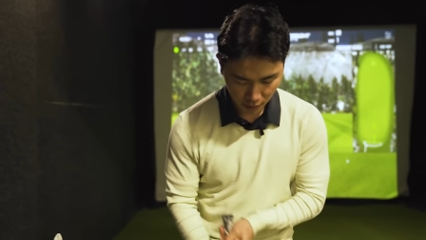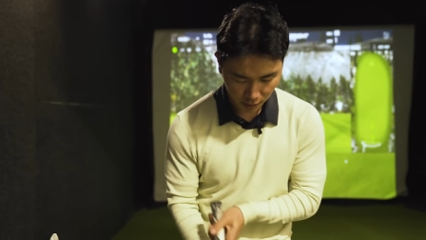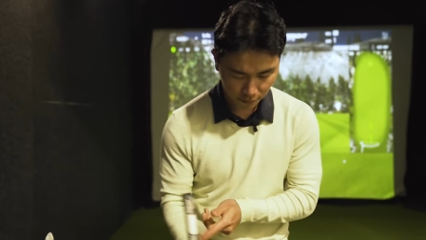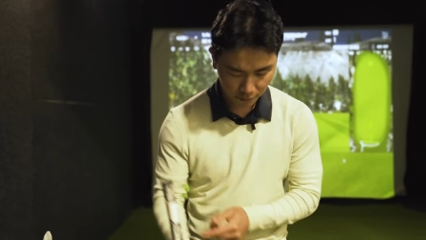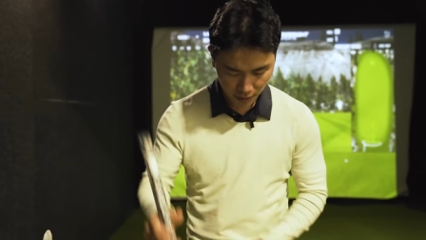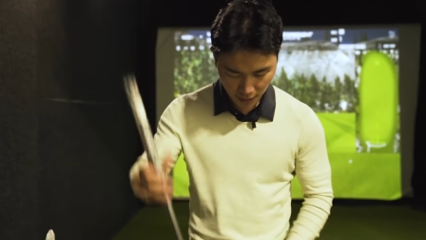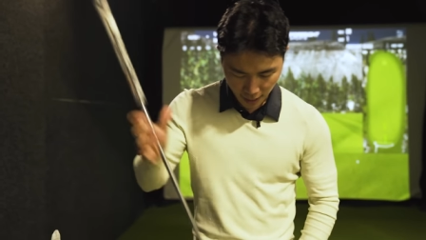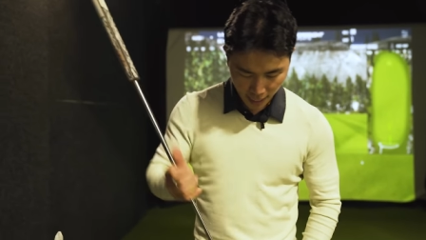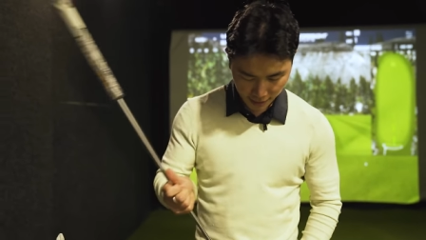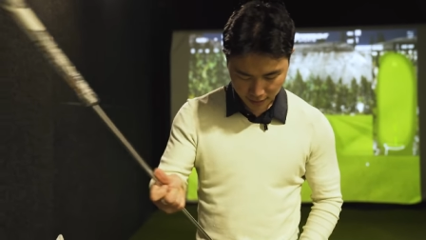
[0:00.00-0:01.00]
kind of
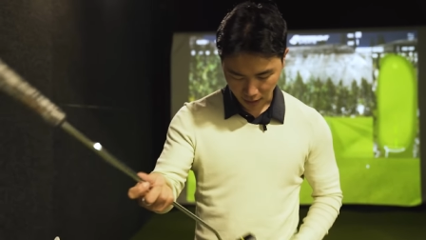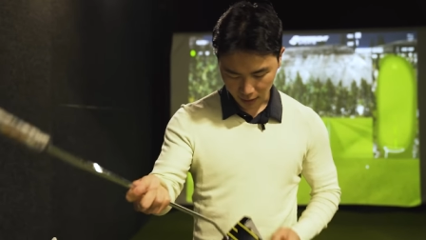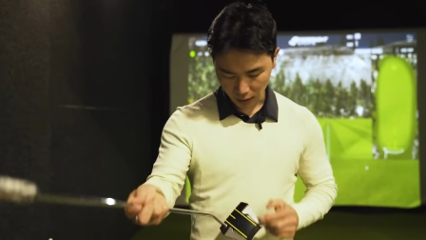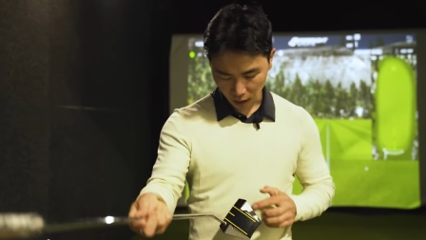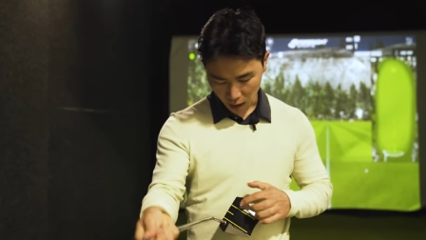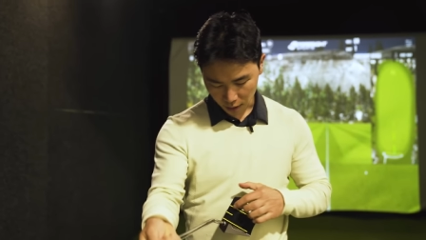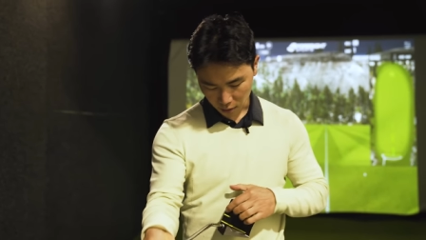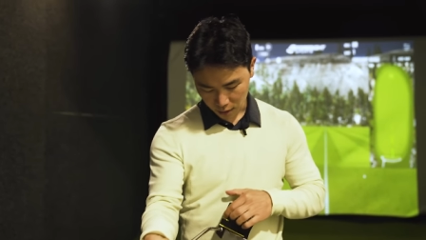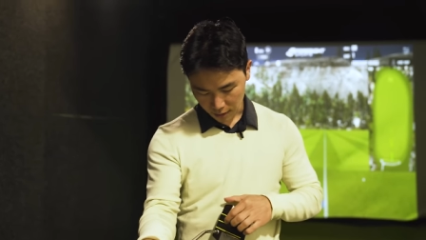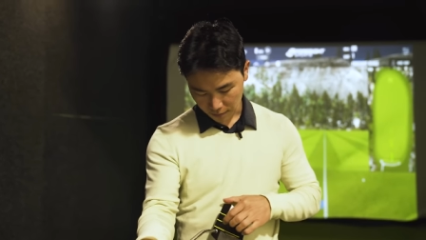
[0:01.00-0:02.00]
has like a line
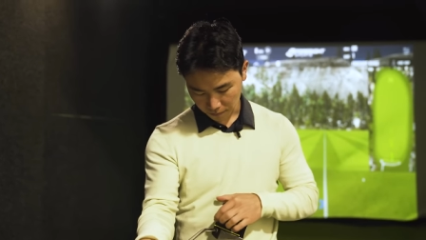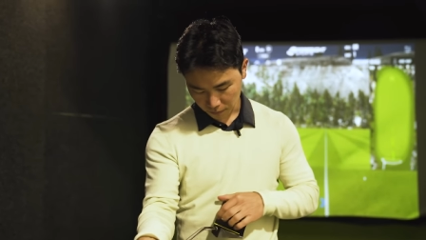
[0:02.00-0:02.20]
on it